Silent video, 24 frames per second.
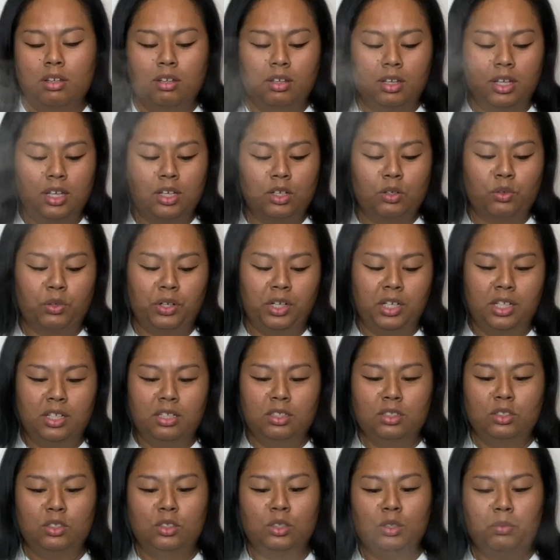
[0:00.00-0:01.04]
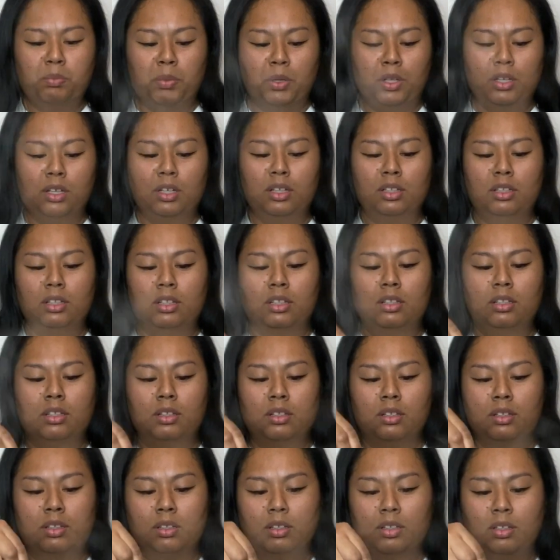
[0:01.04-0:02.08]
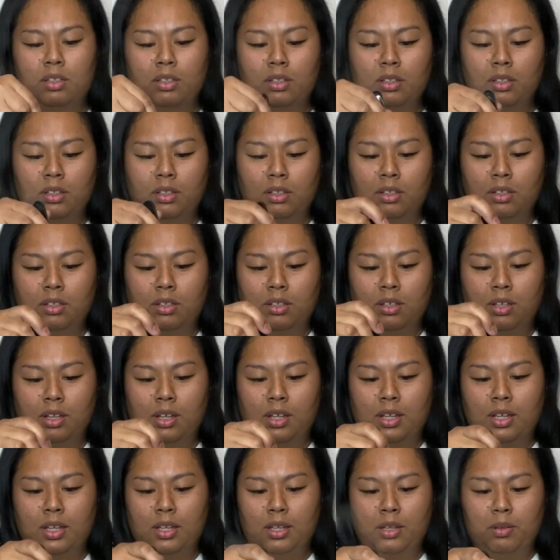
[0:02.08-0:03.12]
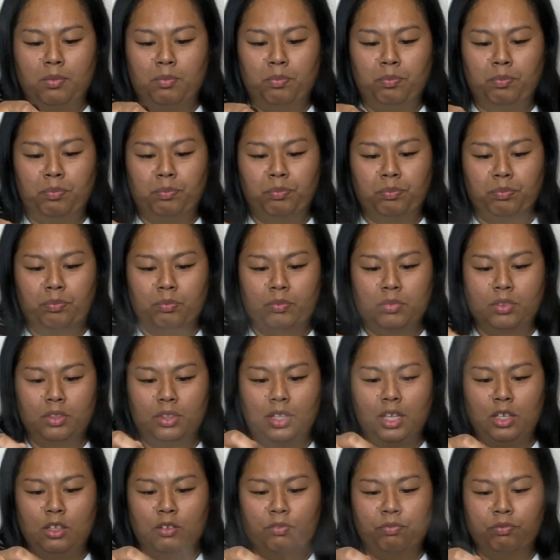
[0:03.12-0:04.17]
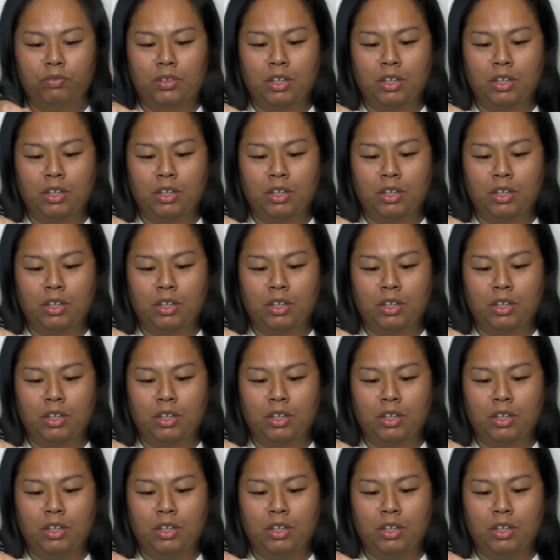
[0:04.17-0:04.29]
ingredients you put that you